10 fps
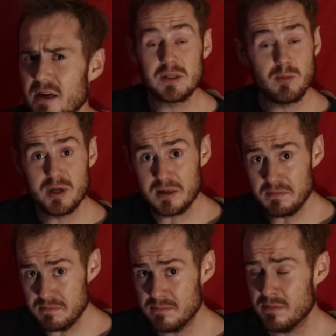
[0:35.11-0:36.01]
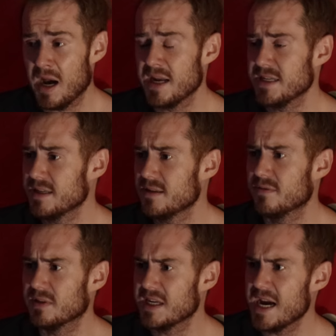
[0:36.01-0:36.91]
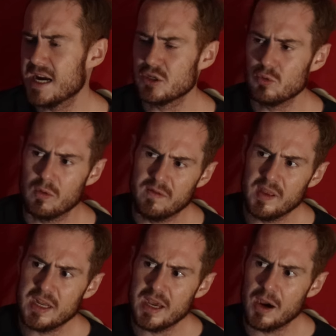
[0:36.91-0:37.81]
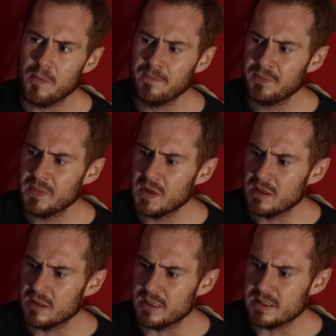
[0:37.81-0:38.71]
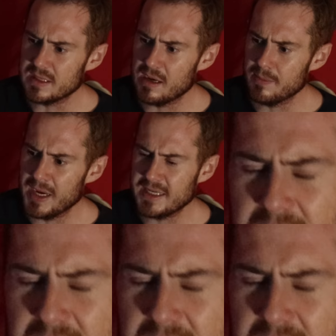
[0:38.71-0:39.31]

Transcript: For some reason, my idea of a casual video is um, an